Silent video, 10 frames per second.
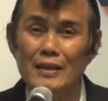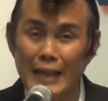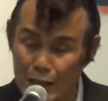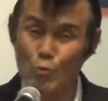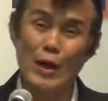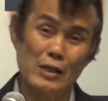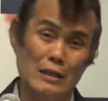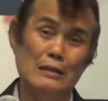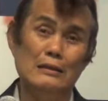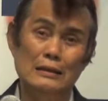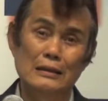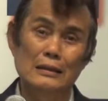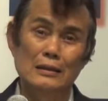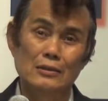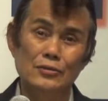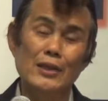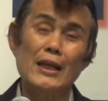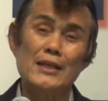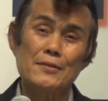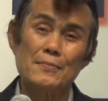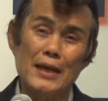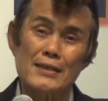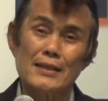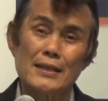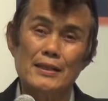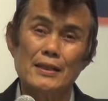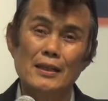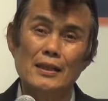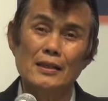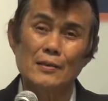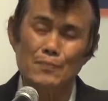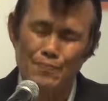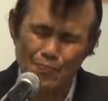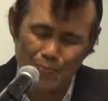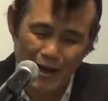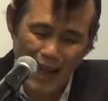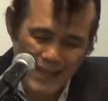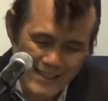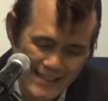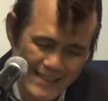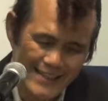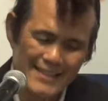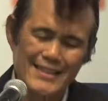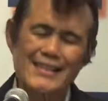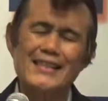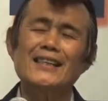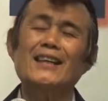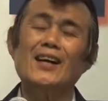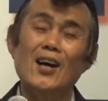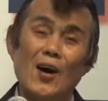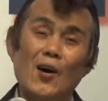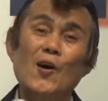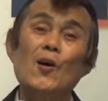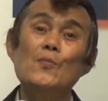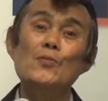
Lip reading: That's why today's message, the blessing of